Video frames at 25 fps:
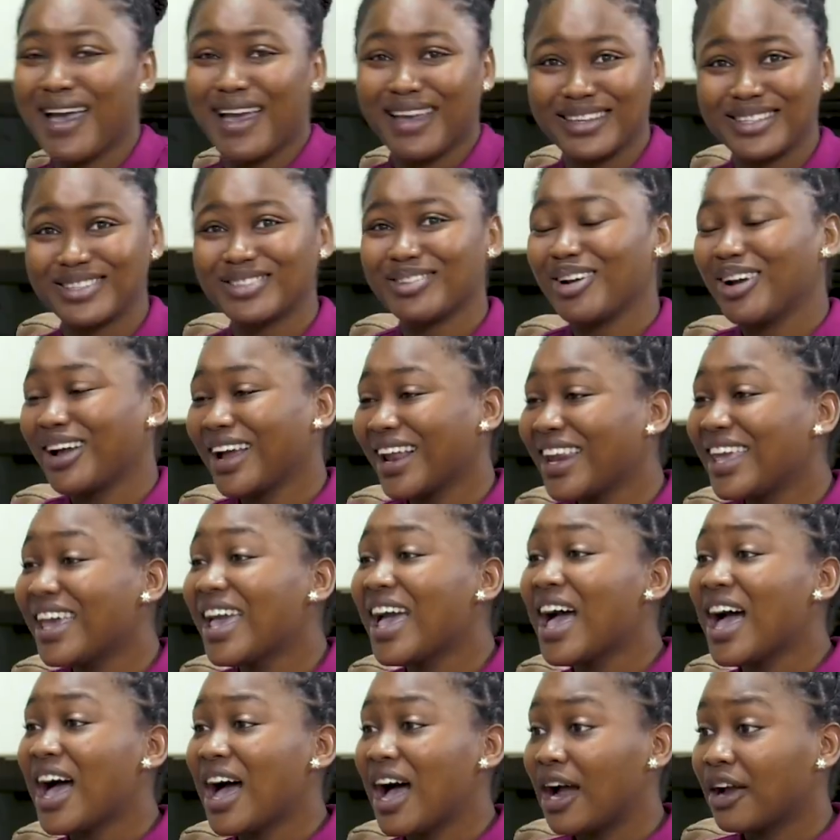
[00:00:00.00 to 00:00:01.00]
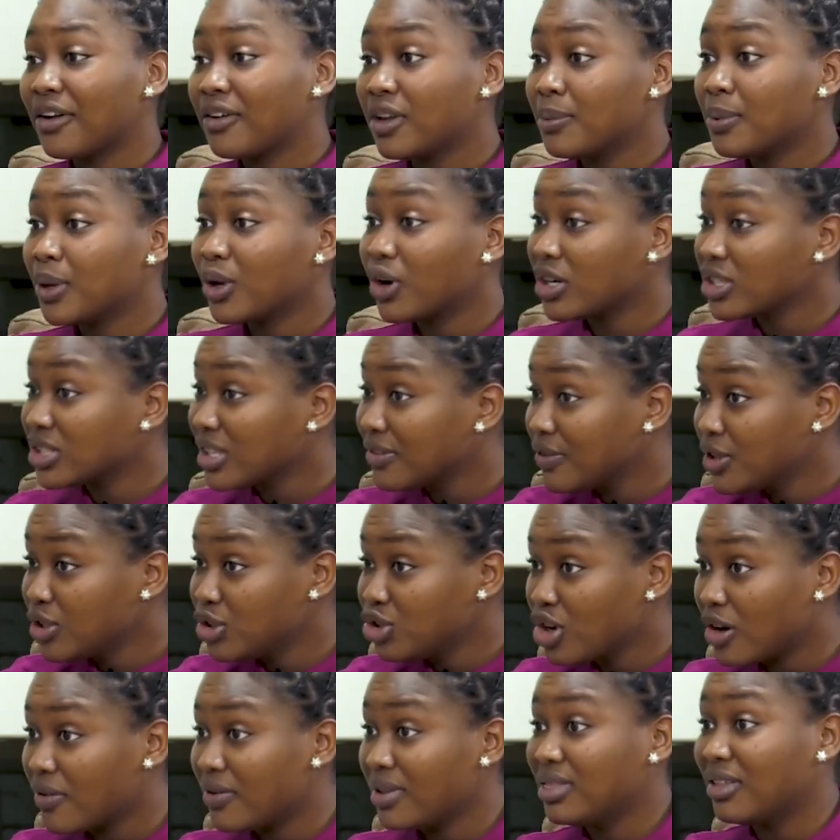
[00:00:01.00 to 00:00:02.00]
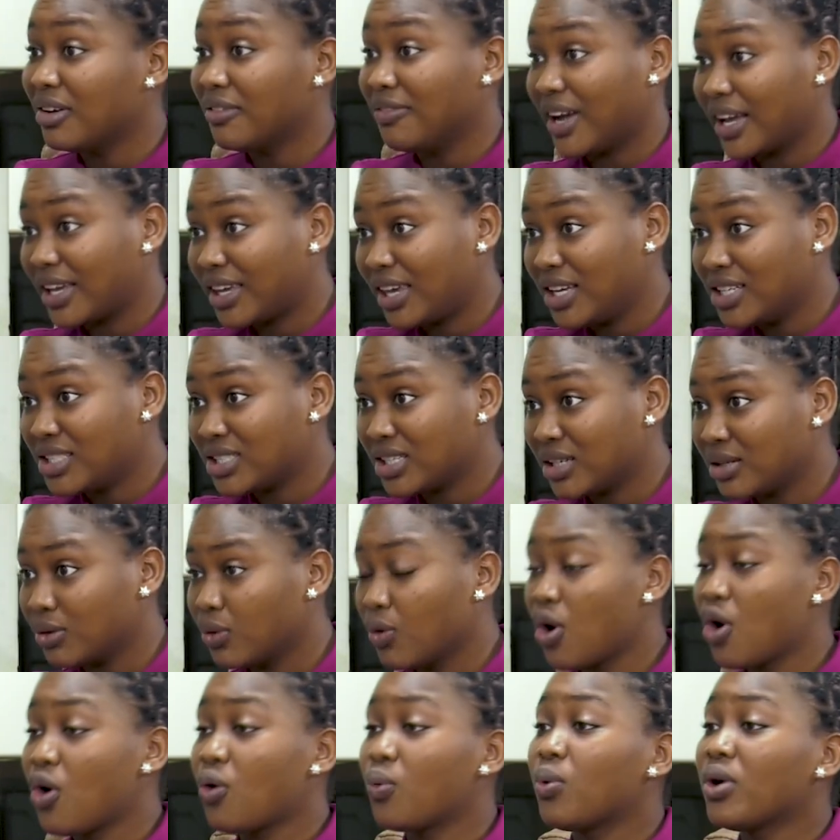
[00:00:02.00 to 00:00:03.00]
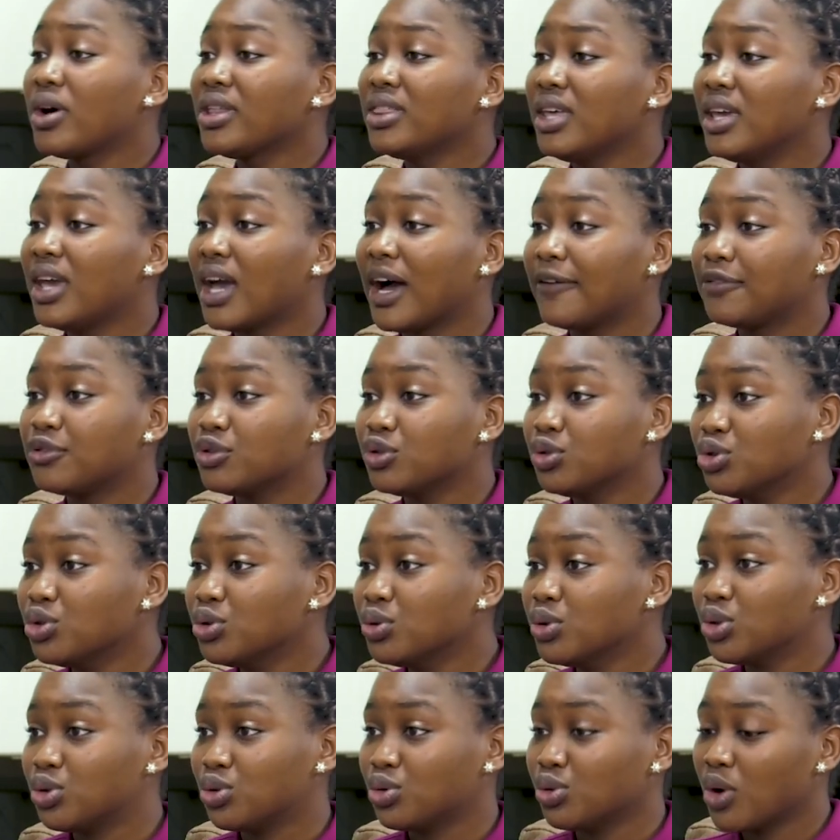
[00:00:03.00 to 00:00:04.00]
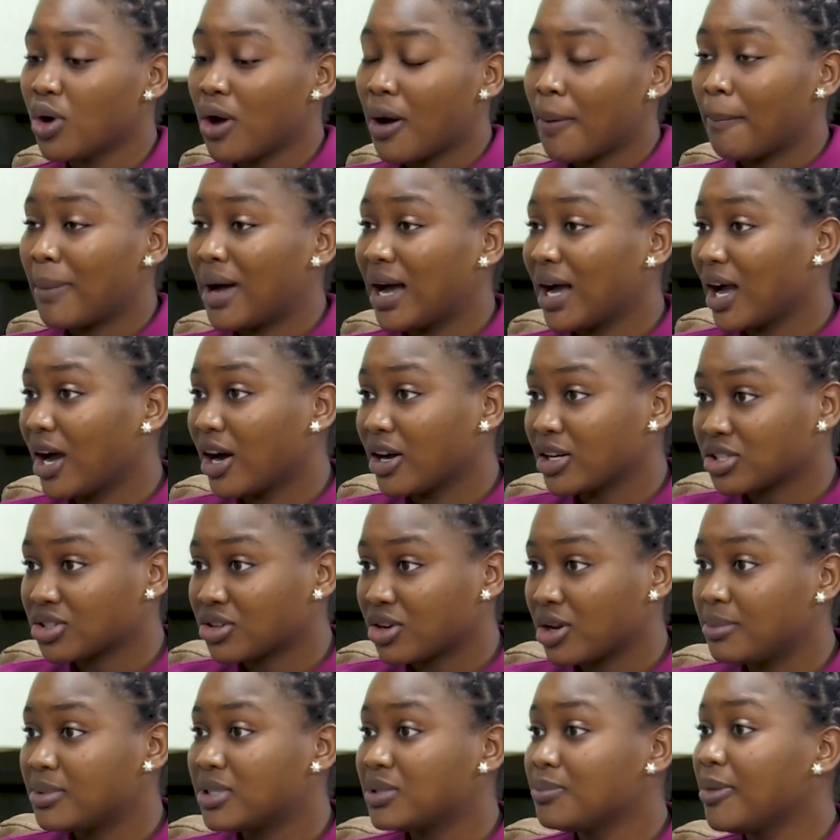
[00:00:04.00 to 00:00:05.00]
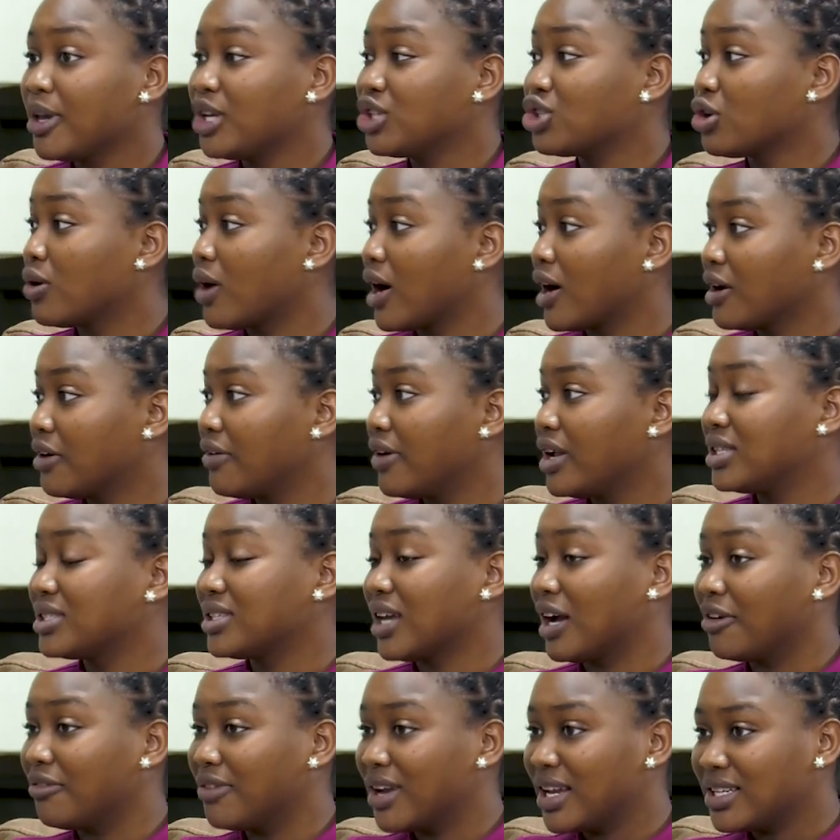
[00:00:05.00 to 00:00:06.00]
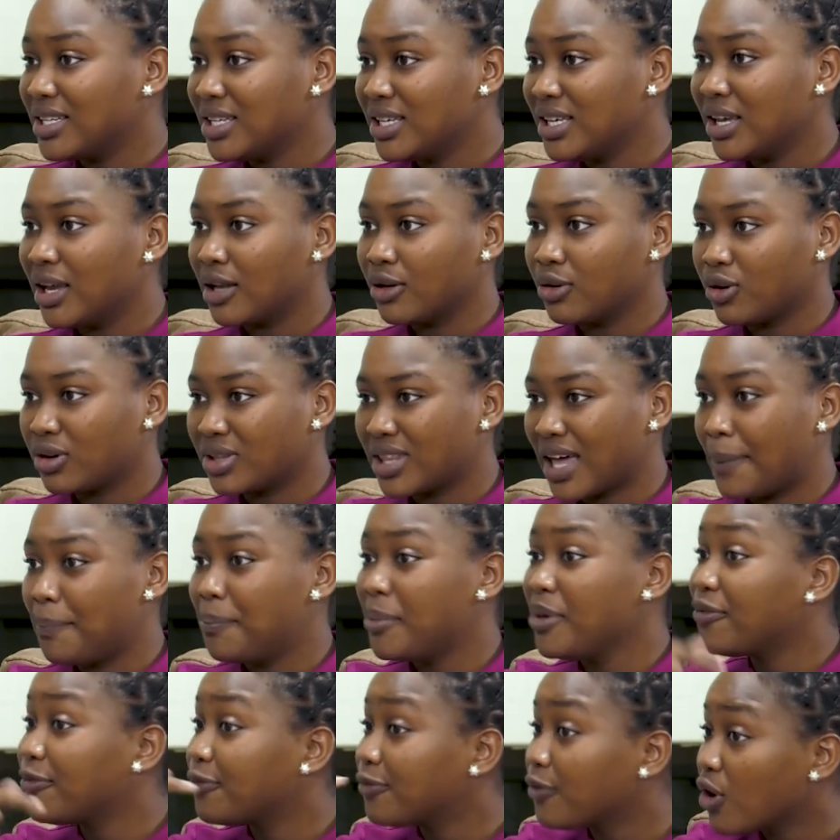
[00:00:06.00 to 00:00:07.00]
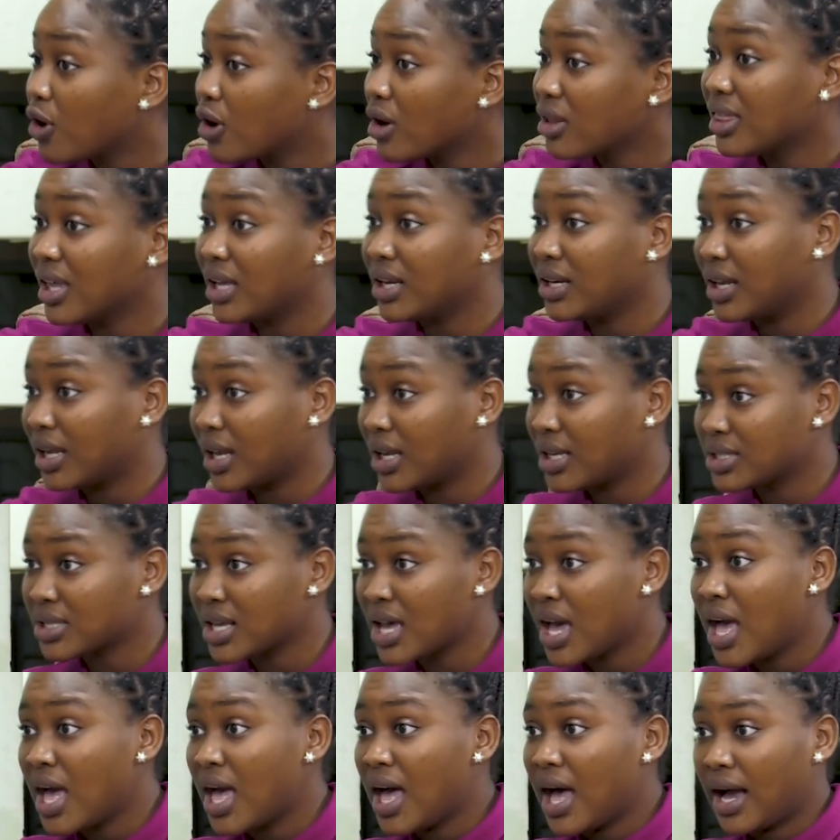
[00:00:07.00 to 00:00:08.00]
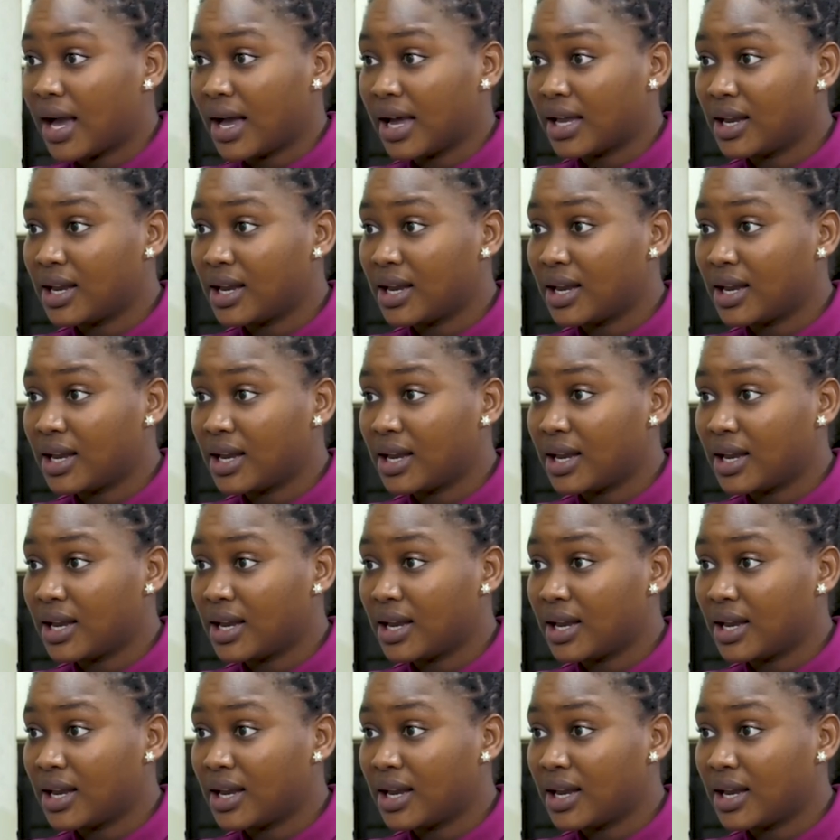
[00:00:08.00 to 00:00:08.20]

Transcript: I strongly agree because even during the vacation, yes. what they have to do is to mark our scripts, yeah. make sure our grades are ready and ready all that and all before that. the next Semester.